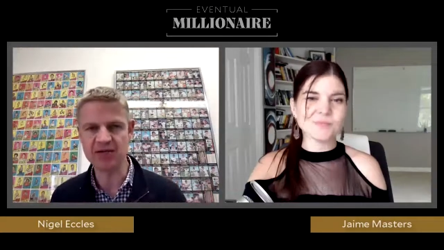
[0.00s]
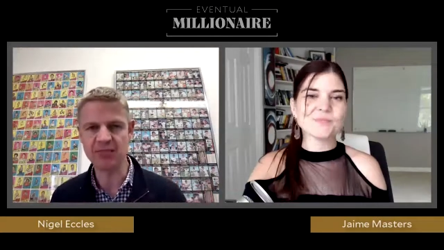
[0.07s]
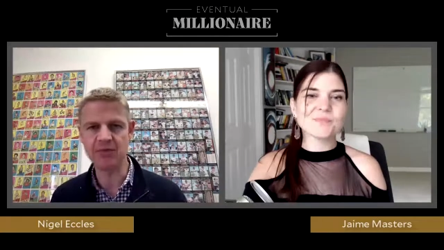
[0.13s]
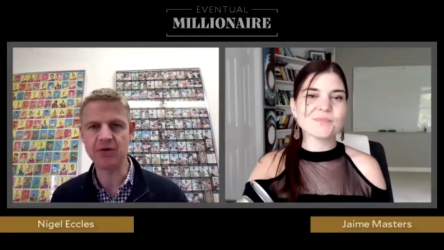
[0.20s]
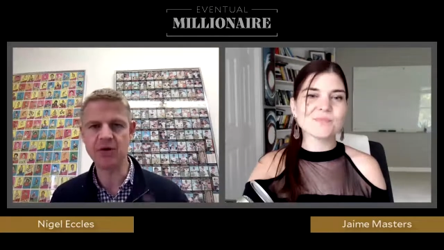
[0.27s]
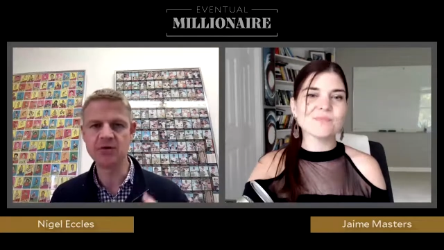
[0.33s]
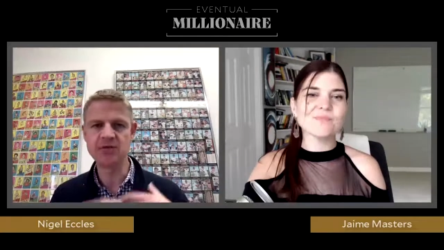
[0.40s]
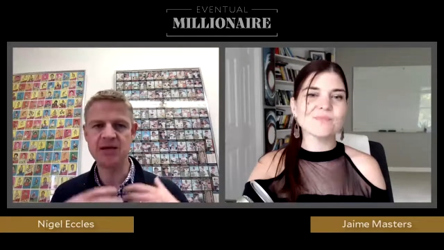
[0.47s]
Speaker 1: And the
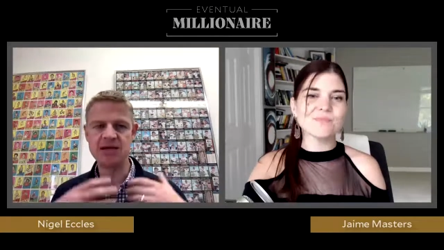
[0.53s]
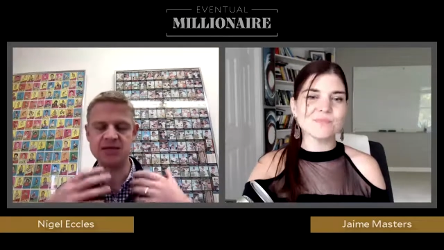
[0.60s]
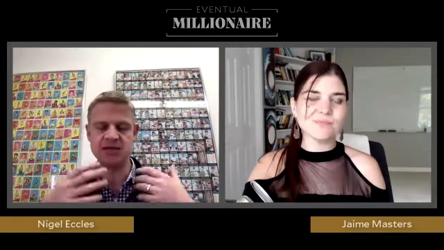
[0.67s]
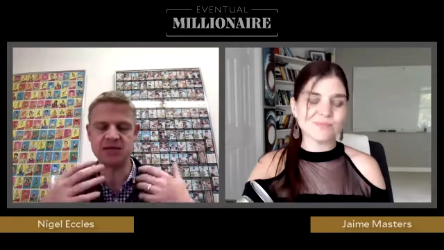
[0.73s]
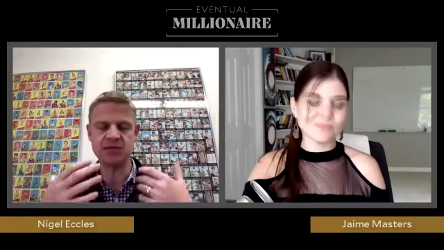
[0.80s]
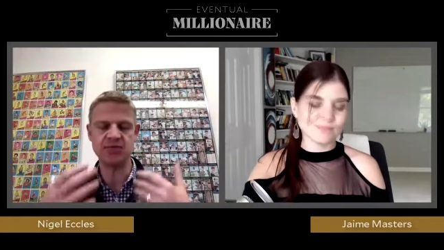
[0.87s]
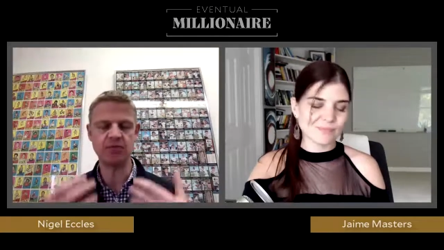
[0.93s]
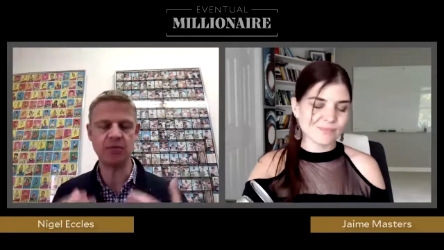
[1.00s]
process
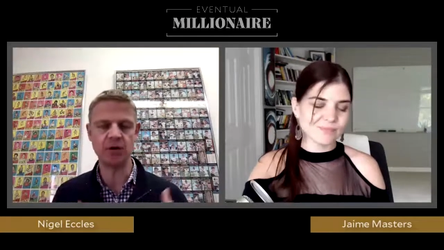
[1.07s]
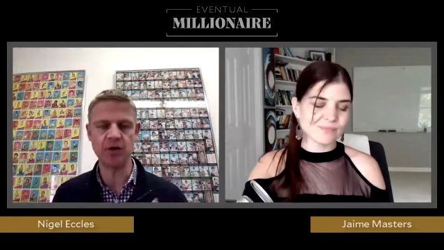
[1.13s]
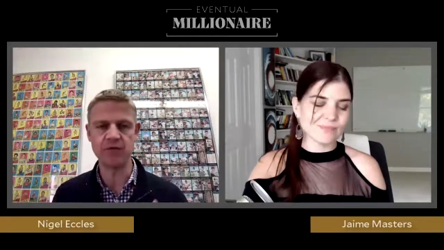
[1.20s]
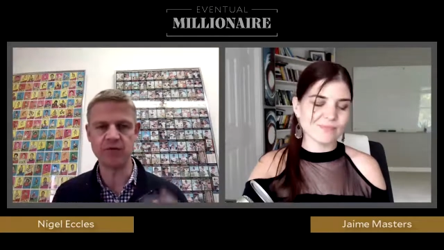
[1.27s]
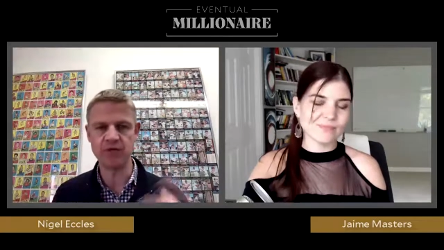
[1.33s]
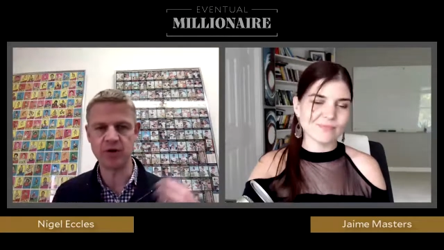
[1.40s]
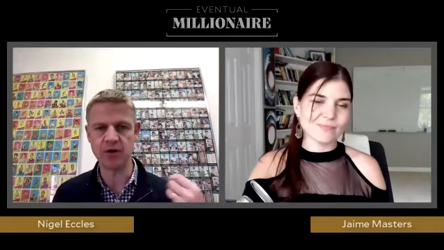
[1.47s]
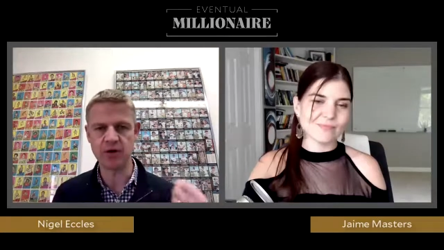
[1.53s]
is this one
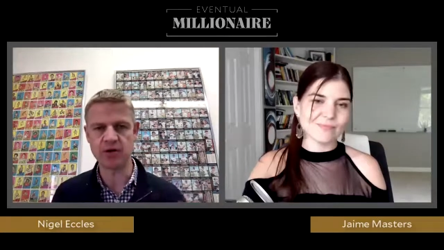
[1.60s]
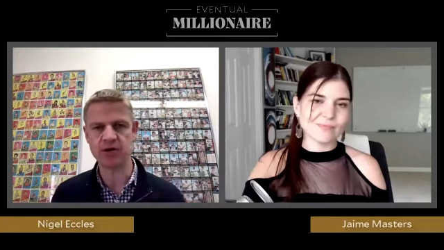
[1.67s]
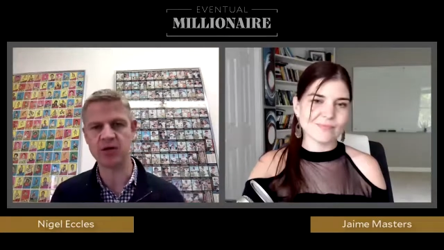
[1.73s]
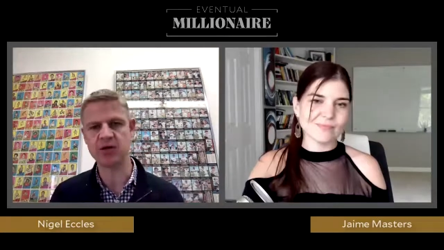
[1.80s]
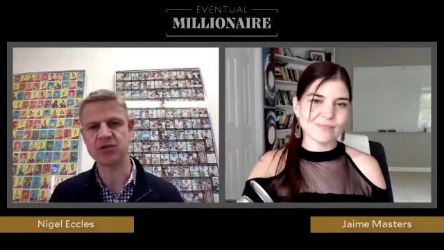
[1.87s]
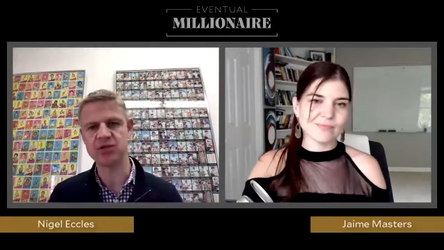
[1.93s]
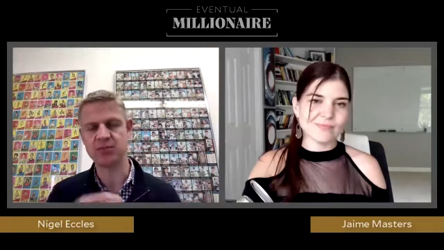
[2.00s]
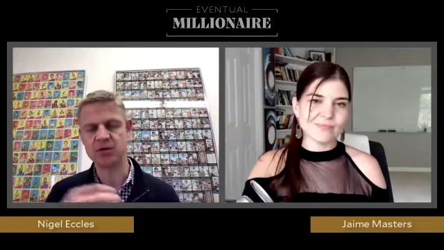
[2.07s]
of talking to
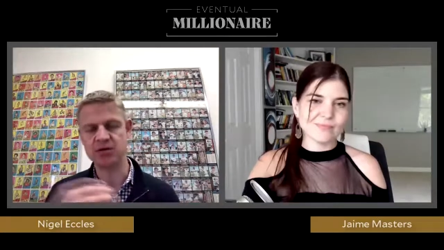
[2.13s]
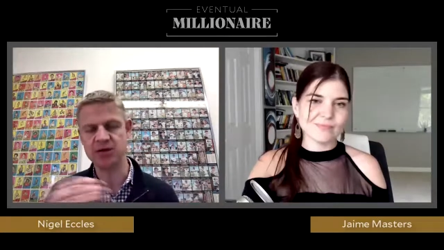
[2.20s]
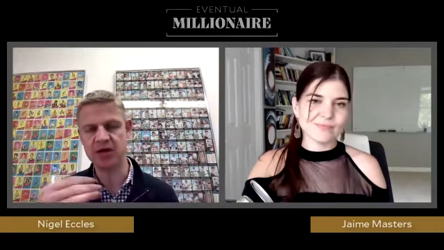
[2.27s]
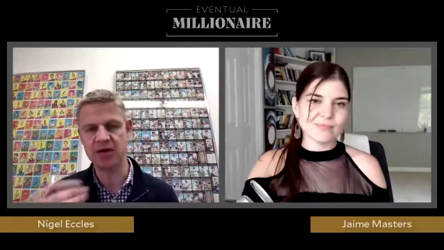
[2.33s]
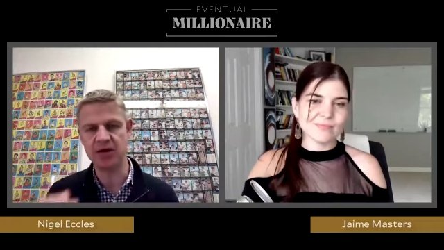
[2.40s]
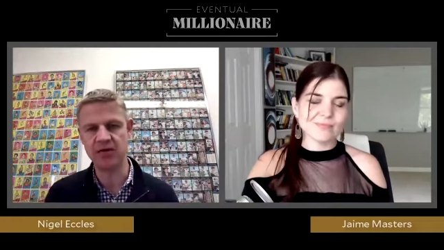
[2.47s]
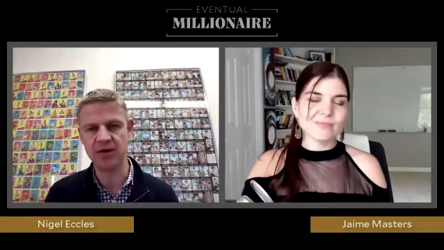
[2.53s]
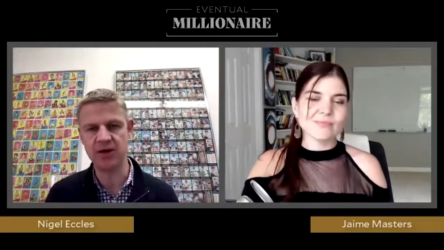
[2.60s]
customers,
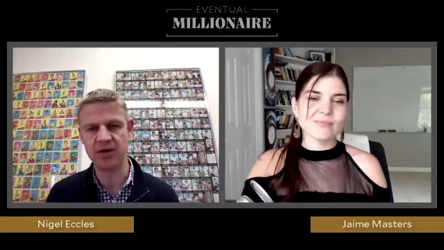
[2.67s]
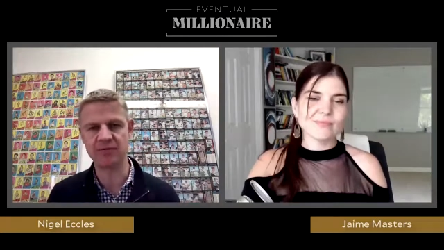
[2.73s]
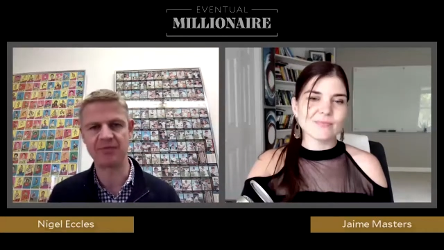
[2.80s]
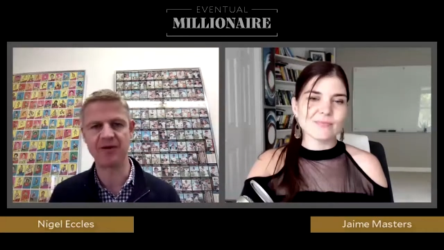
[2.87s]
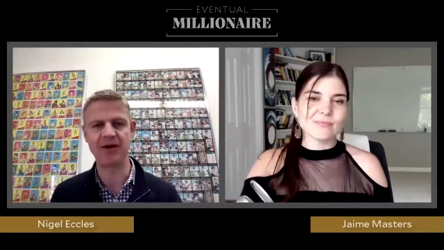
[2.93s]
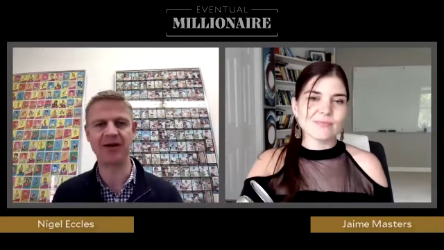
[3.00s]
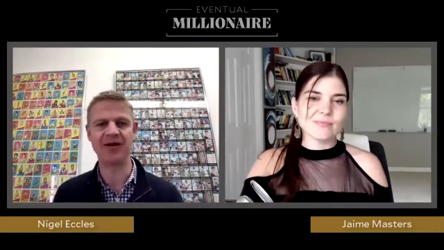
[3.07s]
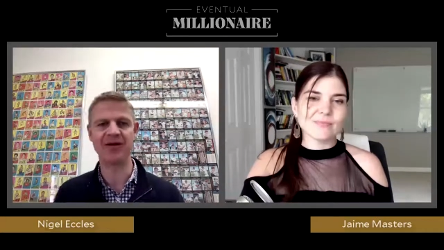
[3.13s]
iterating the
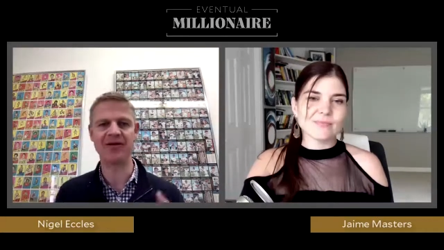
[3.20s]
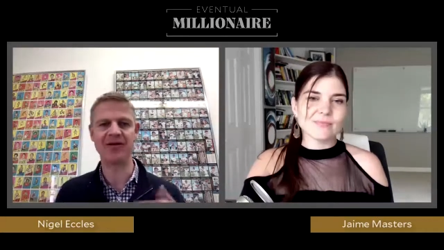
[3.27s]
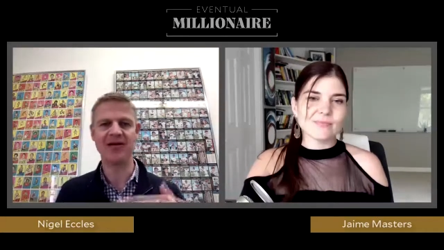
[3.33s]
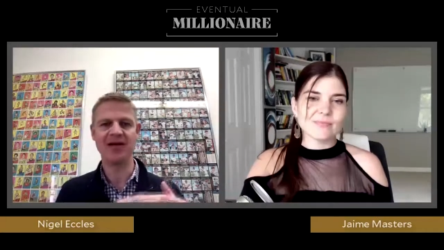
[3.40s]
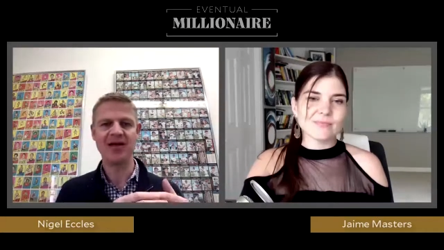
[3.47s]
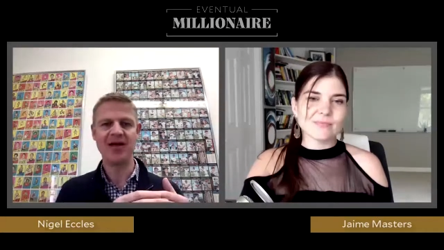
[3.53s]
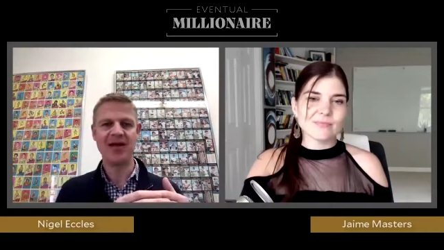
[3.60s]
product,